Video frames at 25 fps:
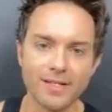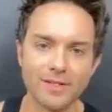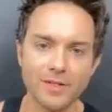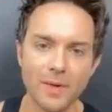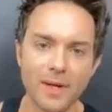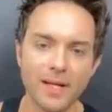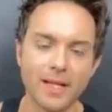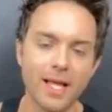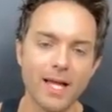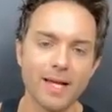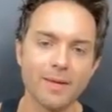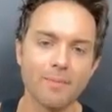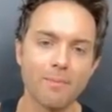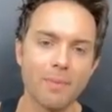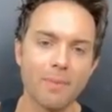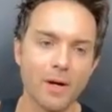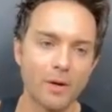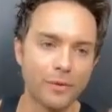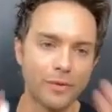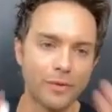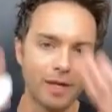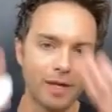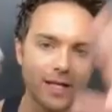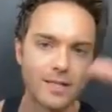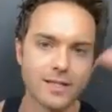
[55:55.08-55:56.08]
And so
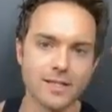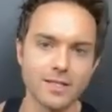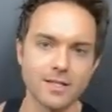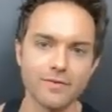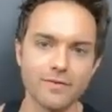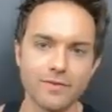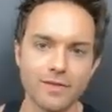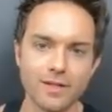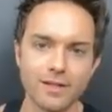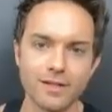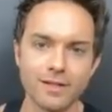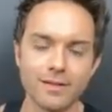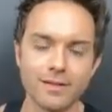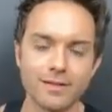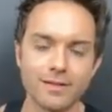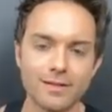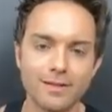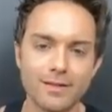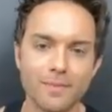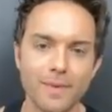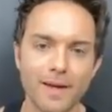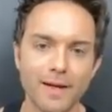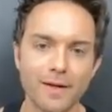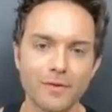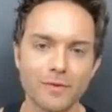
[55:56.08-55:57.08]
both ends of the
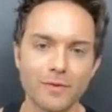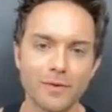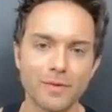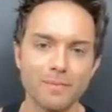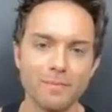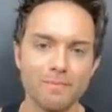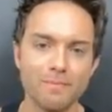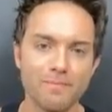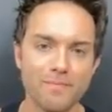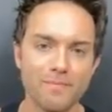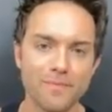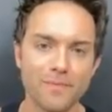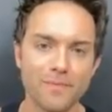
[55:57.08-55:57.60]
spectrum,